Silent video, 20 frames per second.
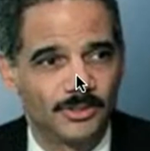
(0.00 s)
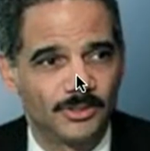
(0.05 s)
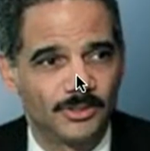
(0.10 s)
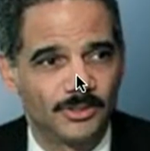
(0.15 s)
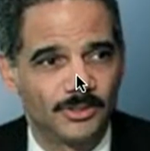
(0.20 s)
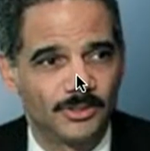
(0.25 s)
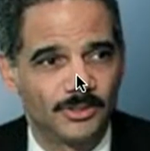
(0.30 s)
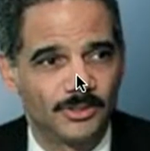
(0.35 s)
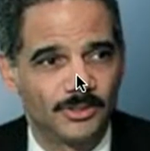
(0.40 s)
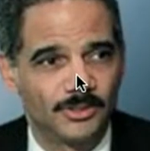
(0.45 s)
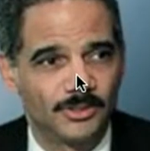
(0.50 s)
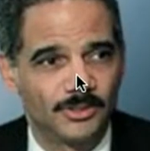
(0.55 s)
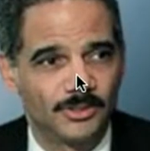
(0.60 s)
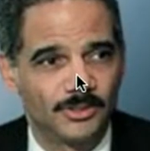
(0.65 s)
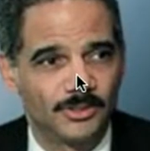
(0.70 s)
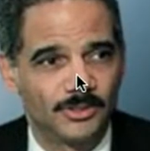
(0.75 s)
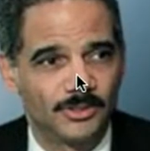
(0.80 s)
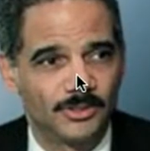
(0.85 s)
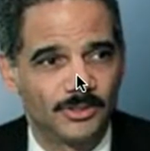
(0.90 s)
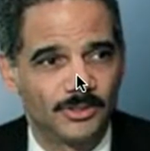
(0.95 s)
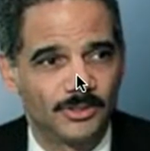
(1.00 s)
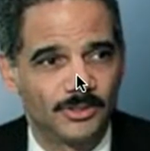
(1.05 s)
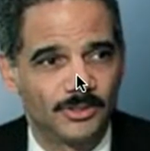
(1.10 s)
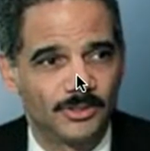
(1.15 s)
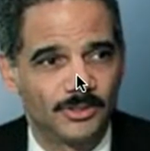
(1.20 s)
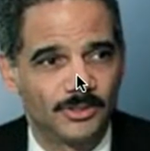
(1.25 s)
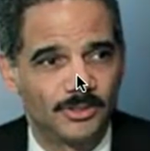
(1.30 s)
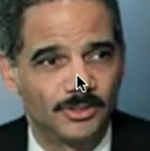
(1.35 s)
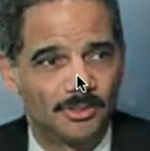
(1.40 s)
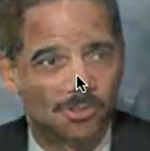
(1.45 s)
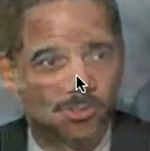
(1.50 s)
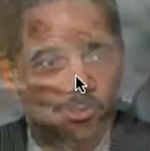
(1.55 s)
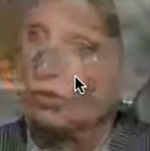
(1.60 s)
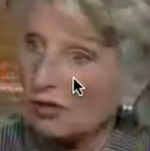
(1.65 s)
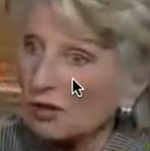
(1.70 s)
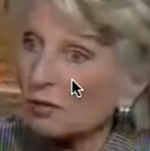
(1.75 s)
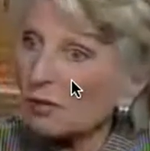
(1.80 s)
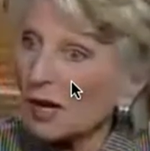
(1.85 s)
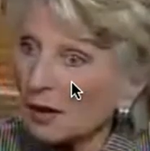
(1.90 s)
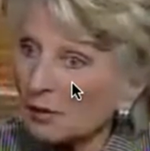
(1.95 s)
goal is to put that out to
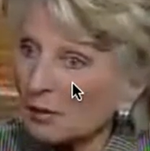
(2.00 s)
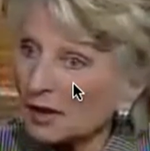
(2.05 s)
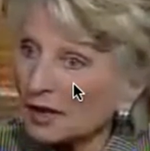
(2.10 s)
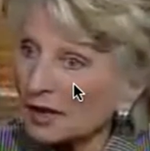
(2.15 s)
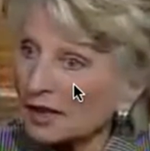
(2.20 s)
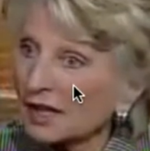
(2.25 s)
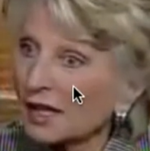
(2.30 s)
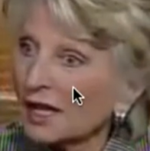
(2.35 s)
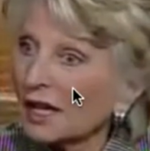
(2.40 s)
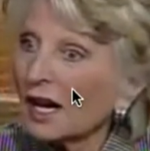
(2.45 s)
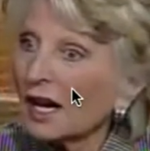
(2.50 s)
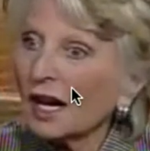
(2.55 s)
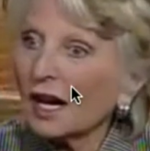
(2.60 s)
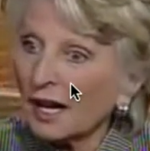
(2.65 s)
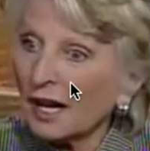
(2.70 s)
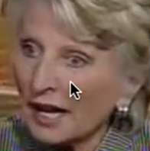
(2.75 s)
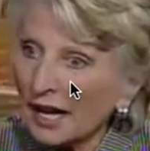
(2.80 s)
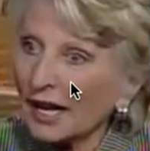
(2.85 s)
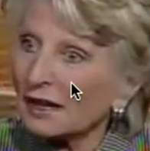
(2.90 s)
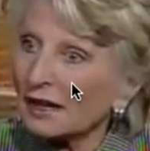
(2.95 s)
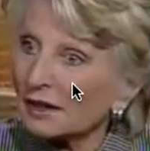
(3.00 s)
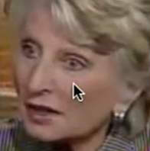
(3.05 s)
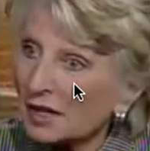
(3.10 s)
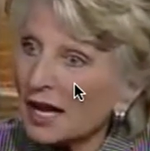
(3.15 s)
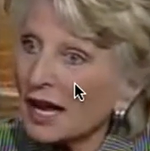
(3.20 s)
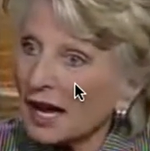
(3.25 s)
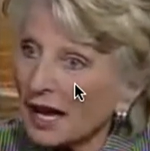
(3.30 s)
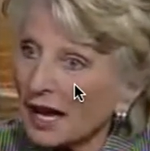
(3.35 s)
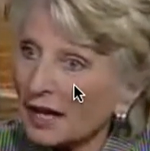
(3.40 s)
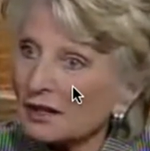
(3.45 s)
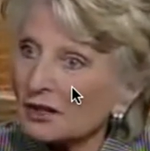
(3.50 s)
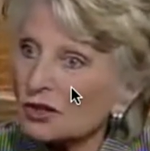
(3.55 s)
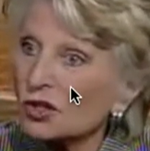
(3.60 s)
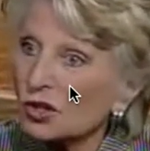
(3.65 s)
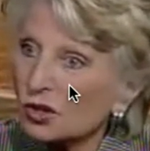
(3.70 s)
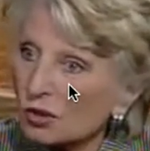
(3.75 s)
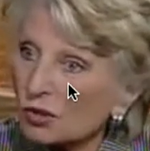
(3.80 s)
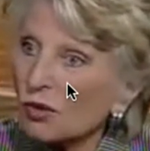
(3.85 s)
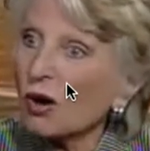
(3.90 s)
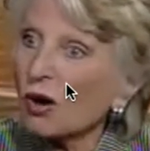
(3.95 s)
the public and
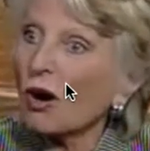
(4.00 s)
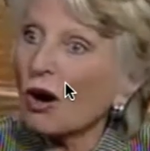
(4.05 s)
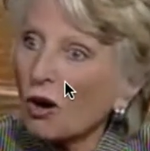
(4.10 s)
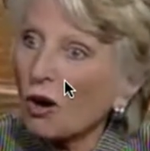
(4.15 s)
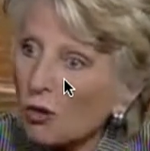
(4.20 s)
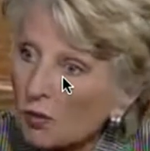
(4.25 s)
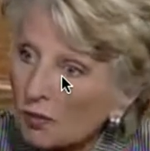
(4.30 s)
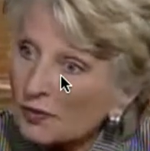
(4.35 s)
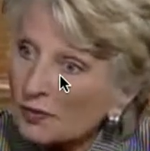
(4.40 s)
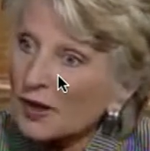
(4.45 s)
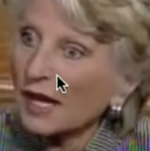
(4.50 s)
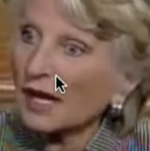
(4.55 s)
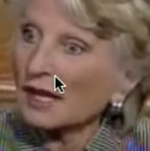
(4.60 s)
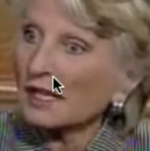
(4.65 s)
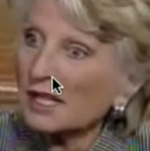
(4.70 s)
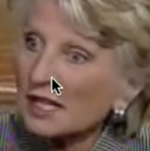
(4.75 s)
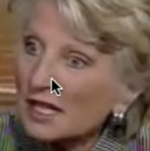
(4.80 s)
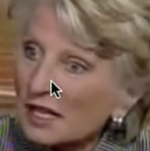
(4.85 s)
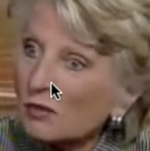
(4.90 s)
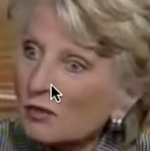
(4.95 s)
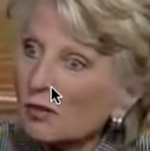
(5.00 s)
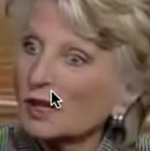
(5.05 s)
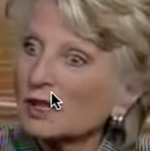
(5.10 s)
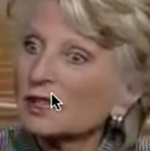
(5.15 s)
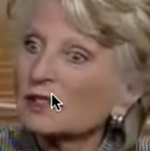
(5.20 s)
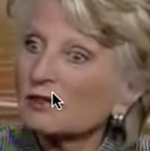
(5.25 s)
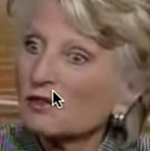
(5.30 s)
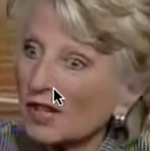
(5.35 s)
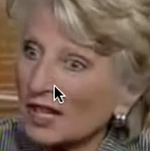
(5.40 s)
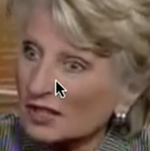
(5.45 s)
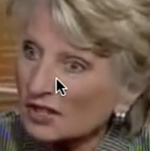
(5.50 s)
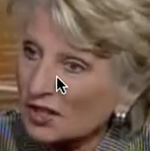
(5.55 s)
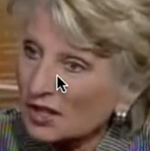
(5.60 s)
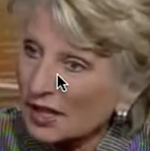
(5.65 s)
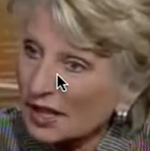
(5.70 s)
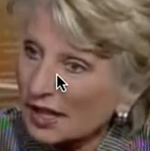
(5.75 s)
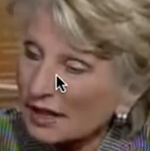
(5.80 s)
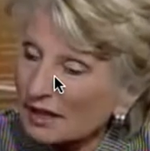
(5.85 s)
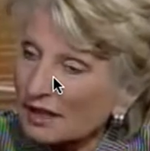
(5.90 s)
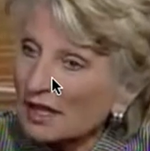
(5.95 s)
to hope that he will
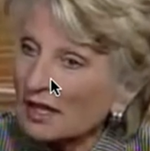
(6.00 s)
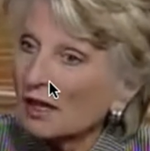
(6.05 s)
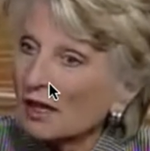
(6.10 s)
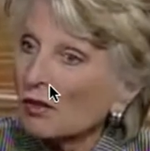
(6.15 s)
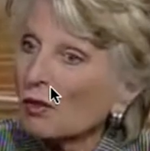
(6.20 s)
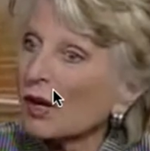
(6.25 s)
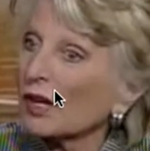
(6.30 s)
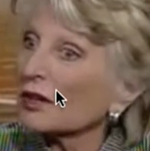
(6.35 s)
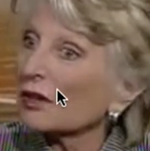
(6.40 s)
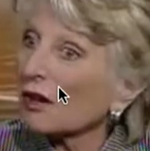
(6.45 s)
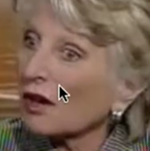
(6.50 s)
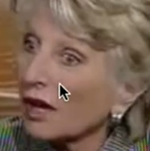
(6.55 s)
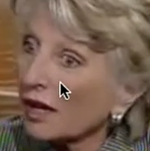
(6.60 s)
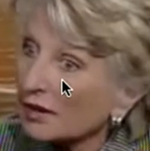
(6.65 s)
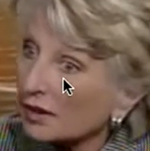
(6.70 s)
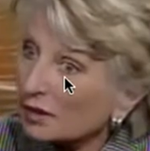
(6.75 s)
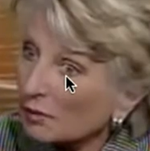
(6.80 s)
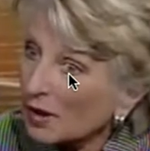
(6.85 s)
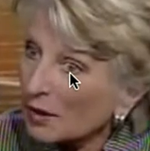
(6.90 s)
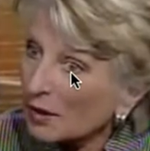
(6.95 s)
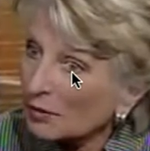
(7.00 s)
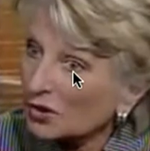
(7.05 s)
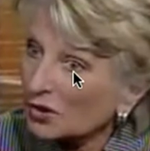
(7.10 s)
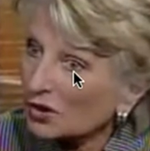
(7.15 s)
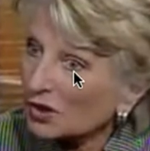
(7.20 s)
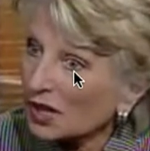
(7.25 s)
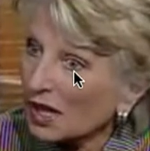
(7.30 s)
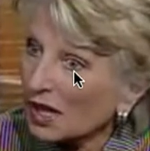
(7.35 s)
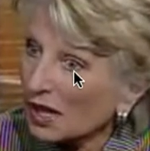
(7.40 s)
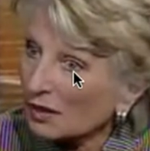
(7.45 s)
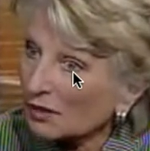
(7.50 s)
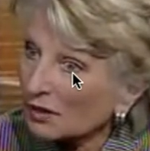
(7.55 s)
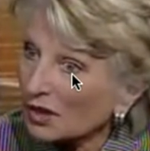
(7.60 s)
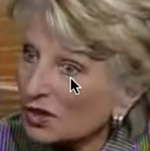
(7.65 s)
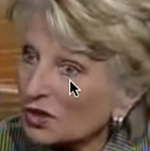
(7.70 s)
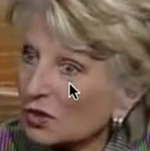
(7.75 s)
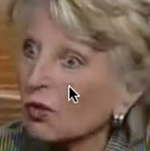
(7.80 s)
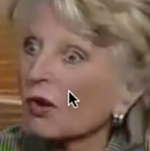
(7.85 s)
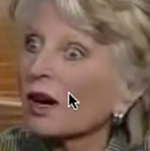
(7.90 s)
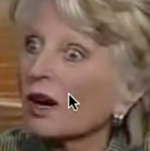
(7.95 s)
investigate whether other members of Congress
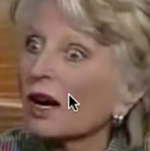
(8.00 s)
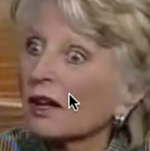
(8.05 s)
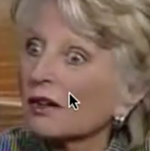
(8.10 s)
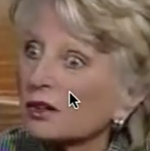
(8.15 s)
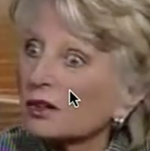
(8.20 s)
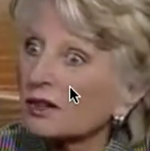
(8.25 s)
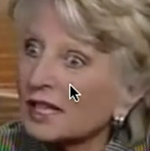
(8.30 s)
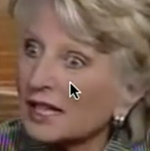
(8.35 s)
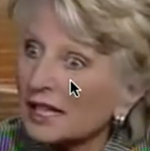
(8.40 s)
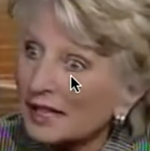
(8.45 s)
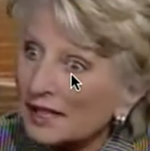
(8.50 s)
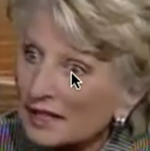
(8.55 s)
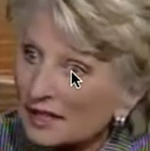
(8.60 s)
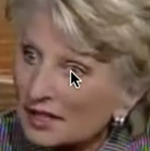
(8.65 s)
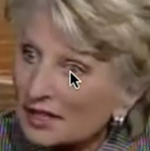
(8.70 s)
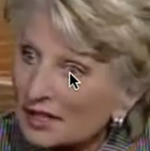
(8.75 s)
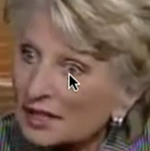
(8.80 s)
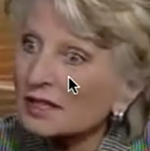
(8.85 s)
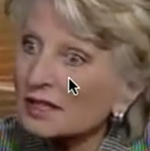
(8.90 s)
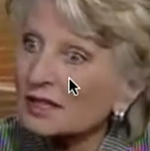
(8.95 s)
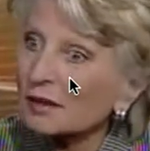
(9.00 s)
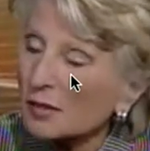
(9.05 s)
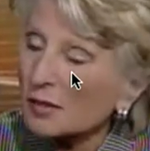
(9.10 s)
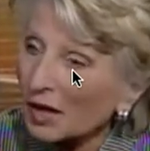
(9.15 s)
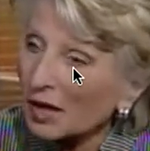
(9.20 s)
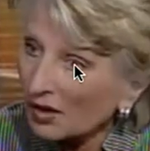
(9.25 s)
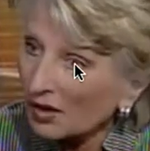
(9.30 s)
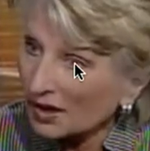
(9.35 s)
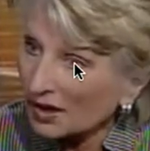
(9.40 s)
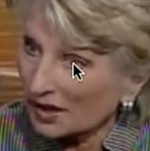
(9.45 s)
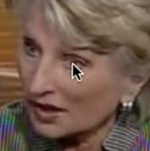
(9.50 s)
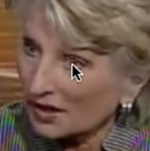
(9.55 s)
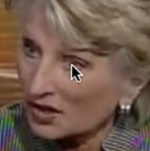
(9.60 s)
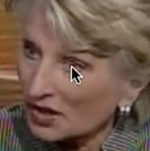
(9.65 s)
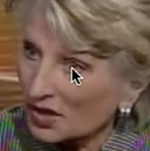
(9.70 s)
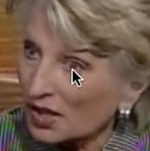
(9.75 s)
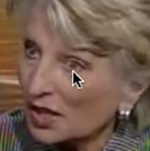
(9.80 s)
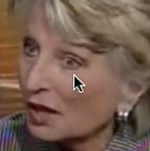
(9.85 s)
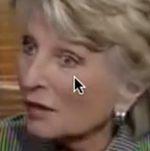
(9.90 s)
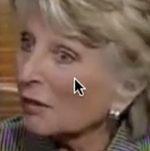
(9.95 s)
or other innocent
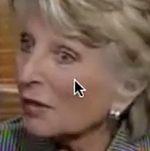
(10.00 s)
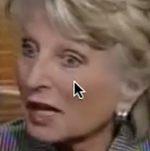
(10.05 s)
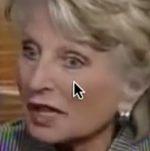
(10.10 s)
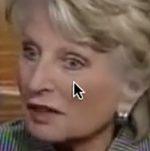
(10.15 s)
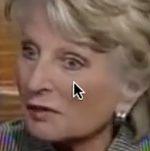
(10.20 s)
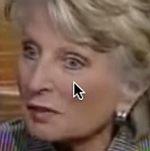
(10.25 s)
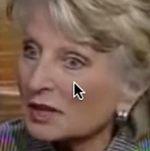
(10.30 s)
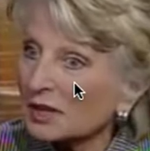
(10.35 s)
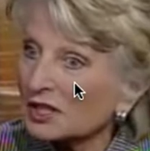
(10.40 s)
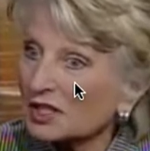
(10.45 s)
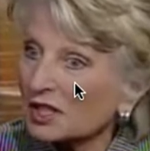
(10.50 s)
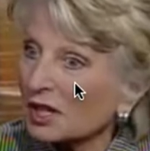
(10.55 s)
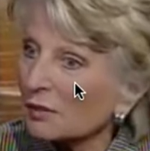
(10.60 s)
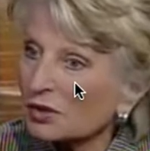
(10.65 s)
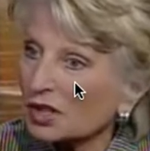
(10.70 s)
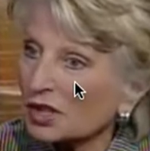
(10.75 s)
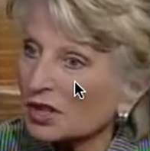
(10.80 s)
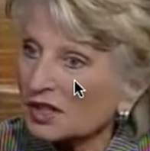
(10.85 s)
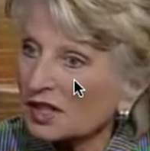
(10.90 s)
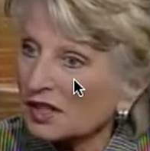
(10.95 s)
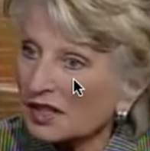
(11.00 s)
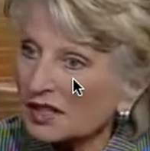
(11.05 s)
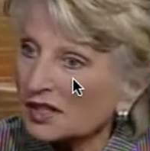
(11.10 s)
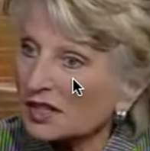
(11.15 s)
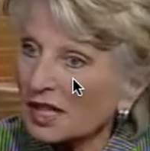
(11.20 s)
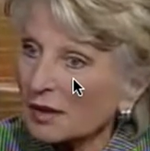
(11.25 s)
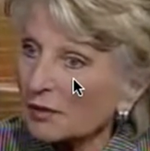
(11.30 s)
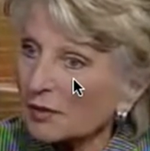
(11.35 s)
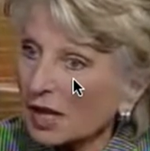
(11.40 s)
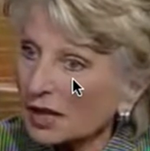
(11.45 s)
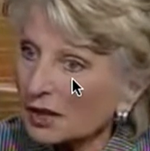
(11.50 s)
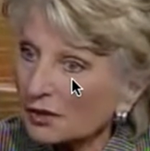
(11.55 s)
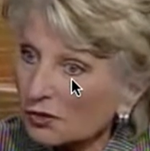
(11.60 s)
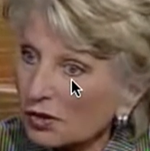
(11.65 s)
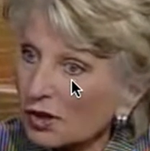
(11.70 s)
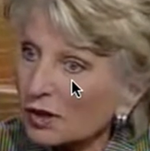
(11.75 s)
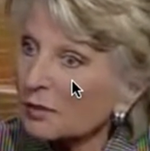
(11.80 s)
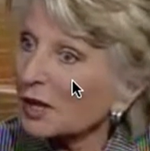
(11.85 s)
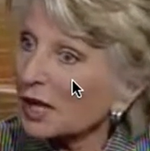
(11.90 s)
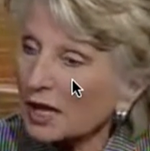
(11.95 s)
Americans might have been subject to this same kind of
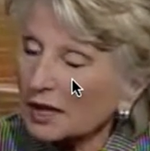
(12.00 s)
treatment.